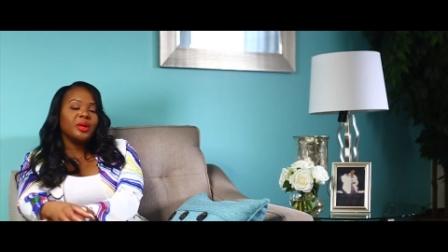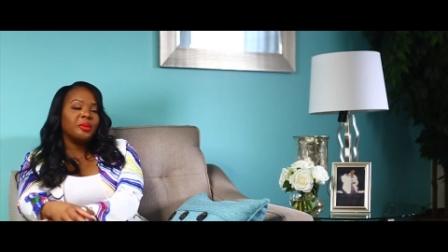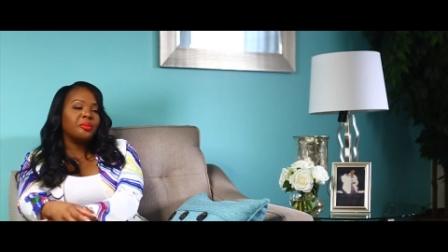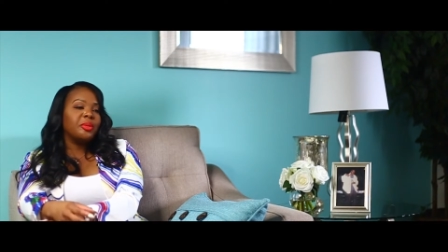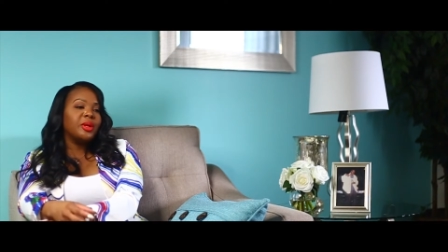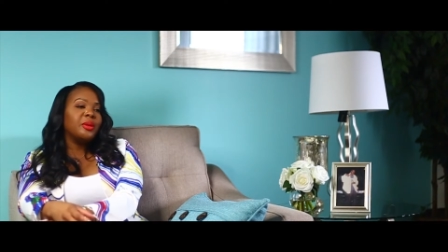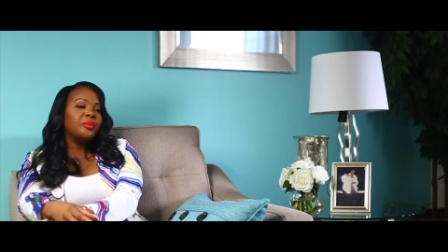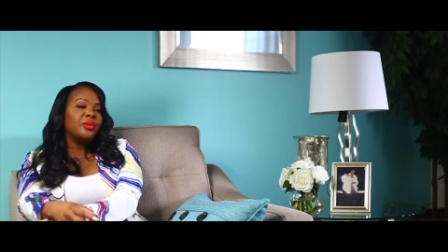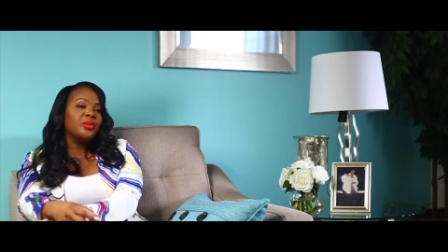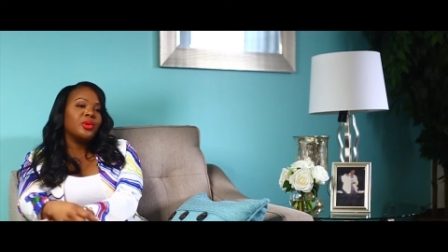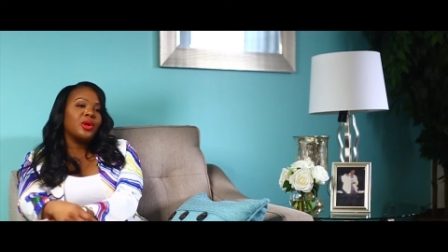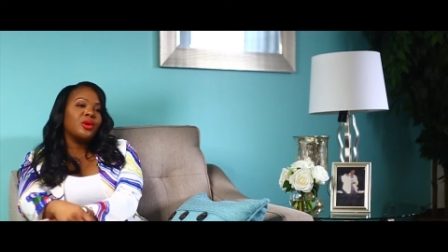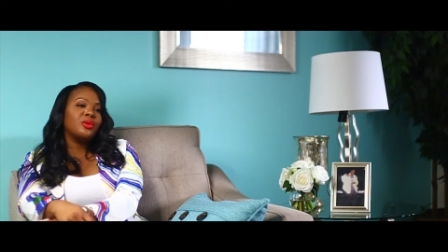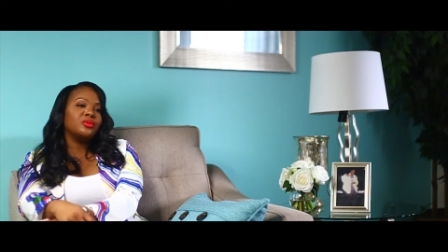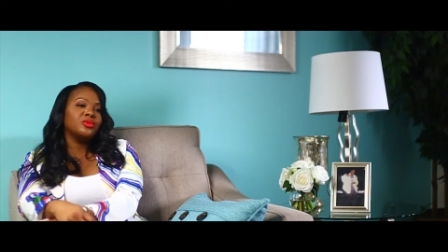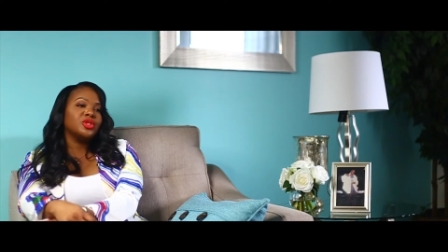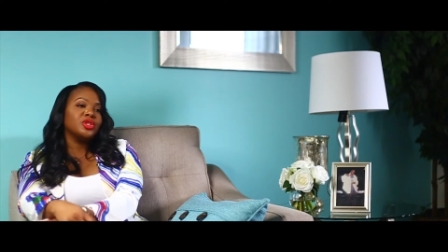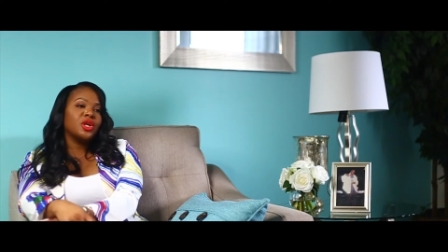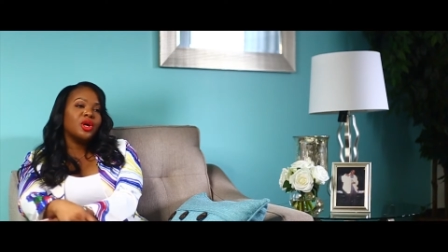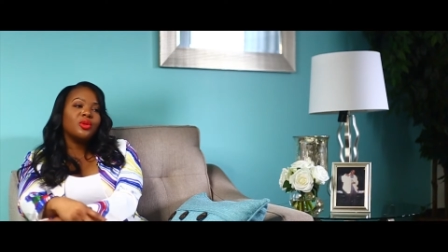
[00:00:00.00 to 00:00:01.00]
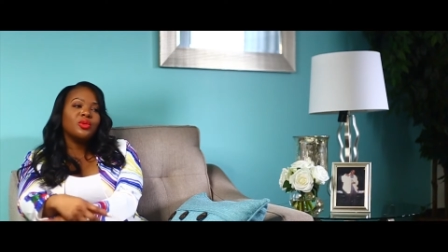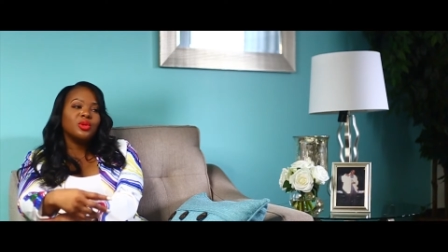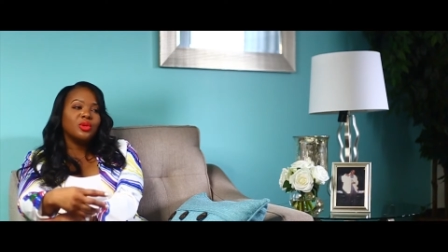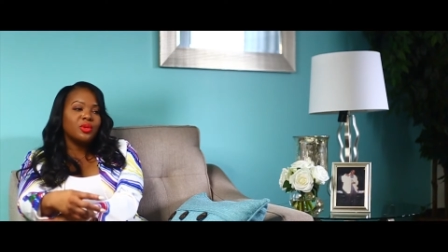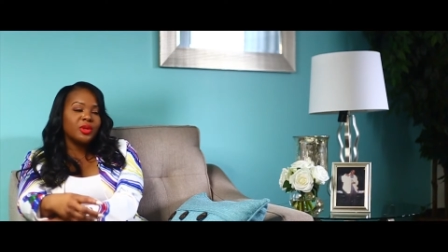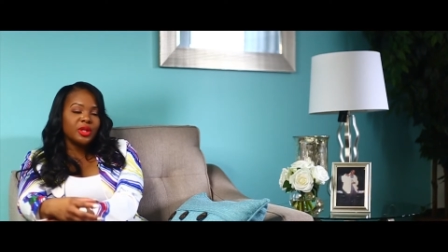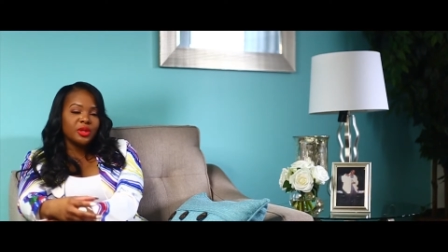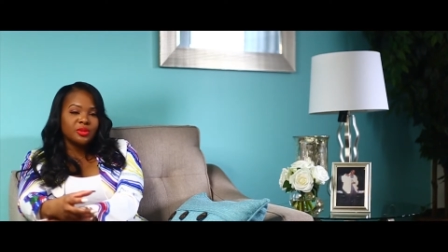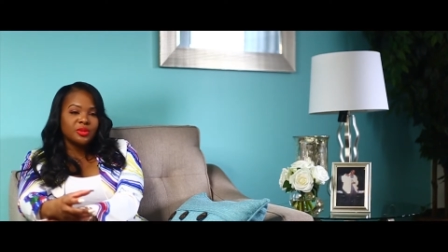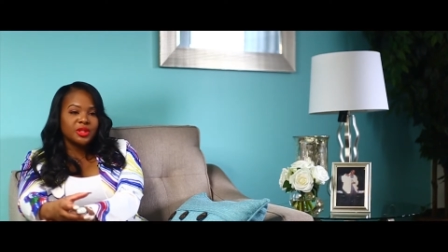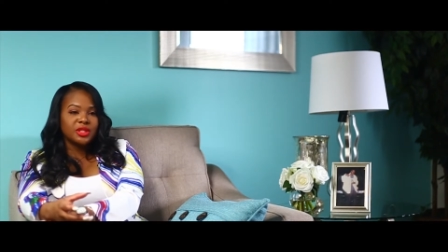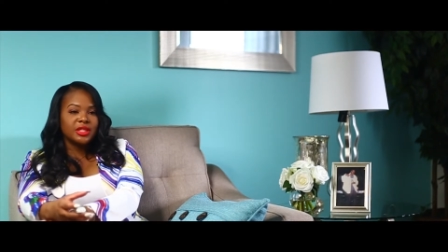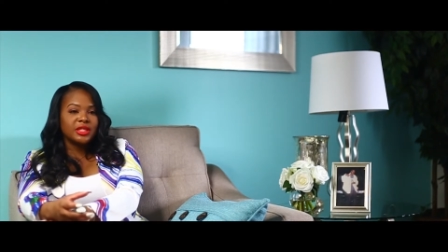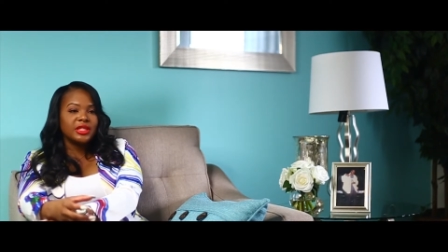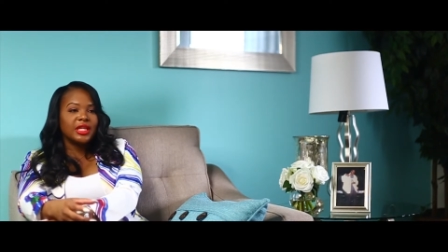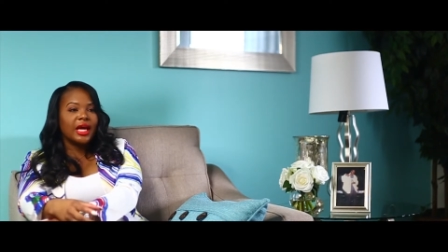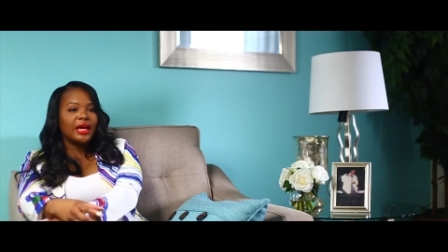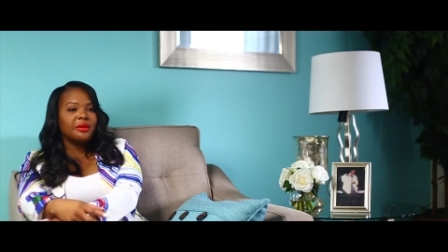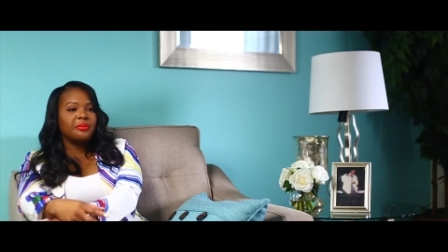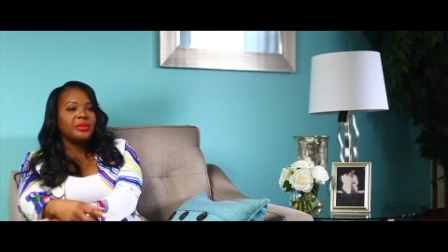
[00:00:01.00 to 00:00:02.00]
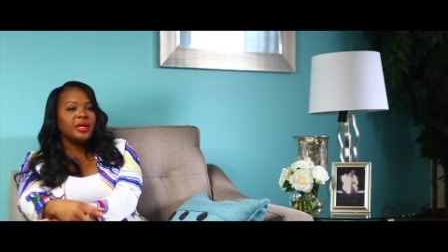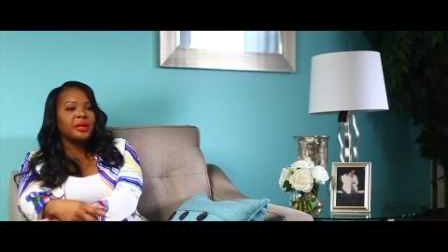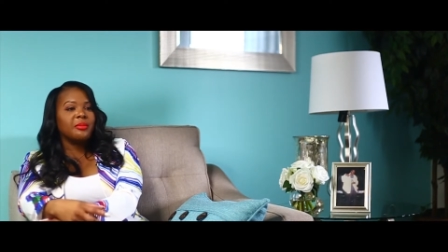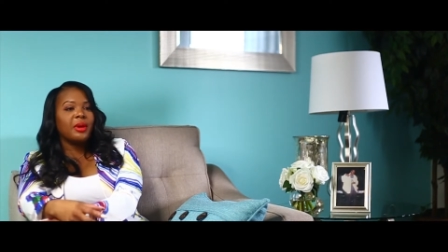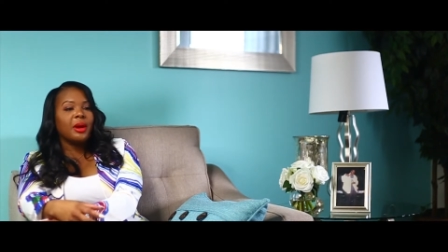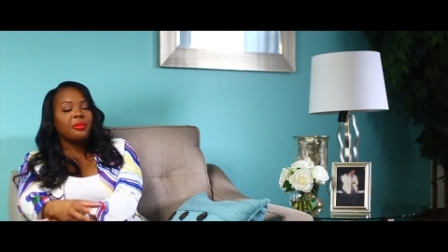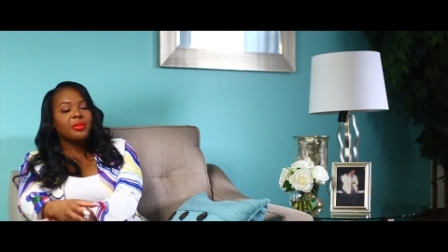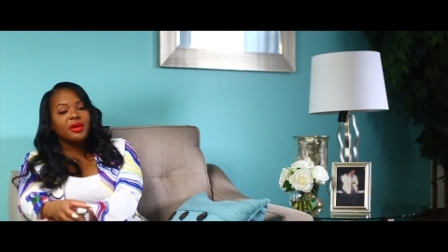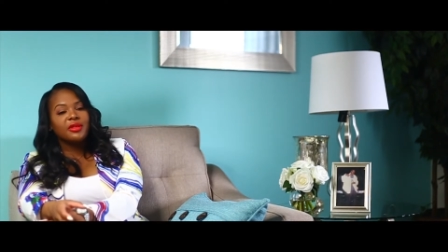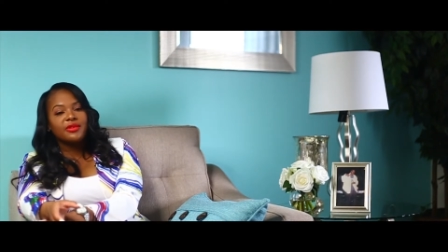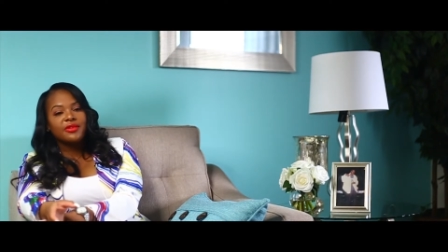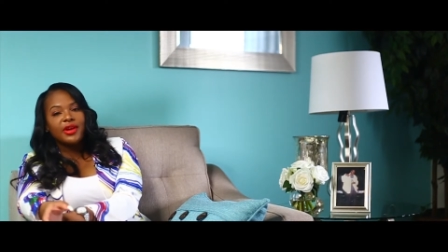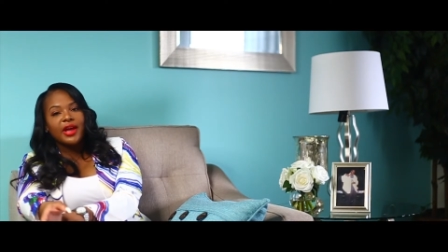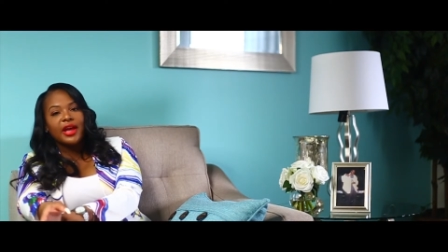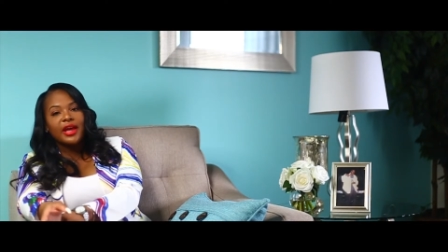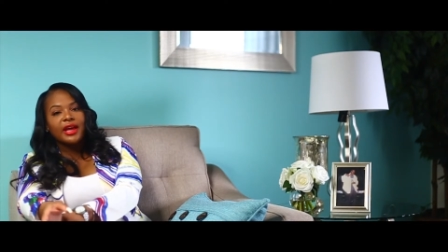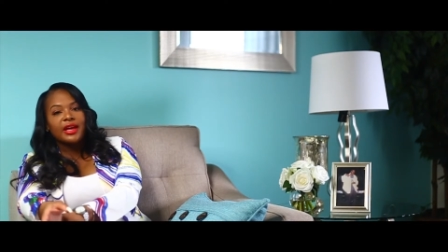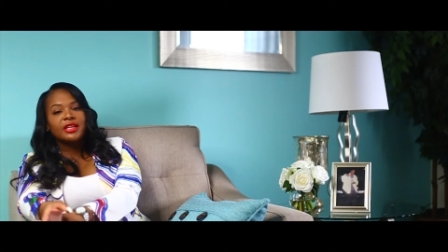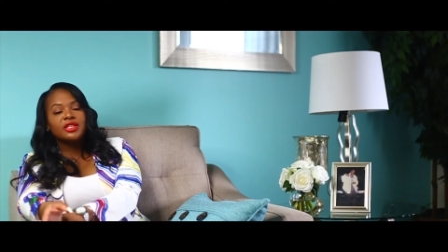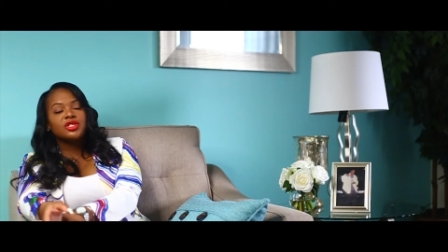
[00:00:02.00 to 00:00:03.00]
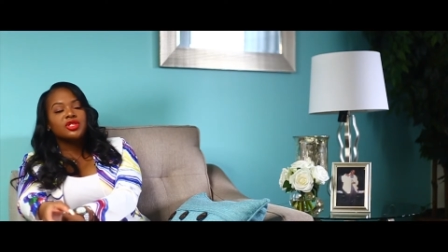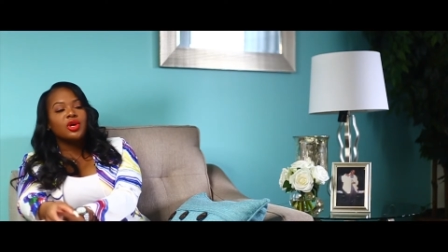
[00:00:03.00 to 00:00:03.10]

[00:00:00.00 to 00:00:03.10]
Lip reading: And people don't show loyalty like me and my brother had.